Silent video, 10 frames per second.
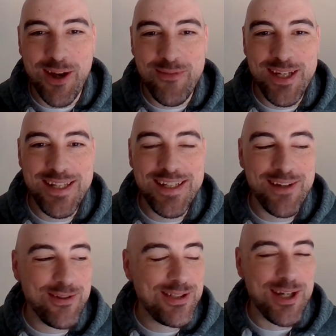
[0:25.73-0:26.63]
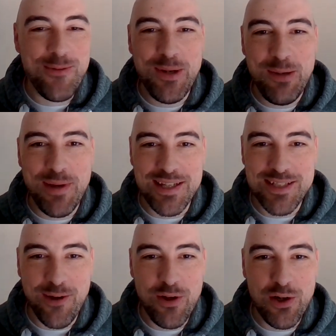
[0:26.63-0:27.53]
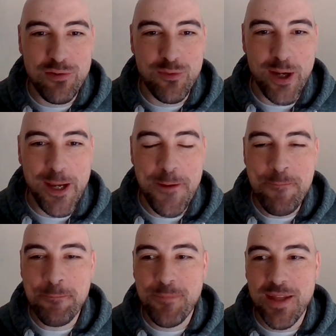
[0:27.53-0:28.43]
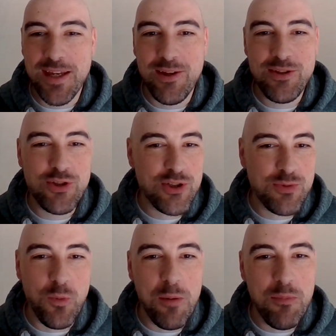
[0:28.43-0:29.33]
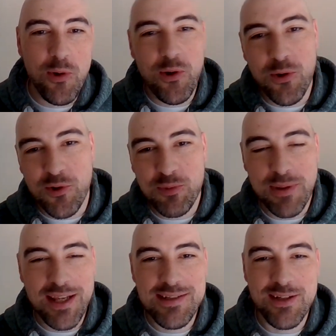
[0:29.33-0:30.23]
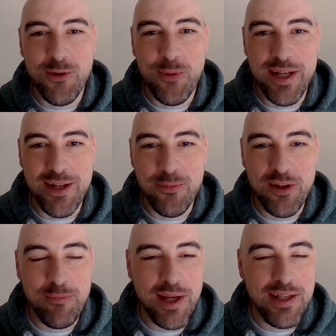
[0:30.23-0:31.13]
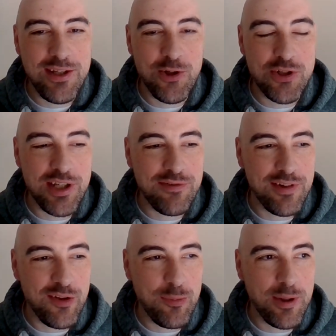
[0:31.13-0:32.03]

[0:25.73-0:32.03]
I mean, there were so many bets going off where it, just one more horse placing or winning would have made a huge difference.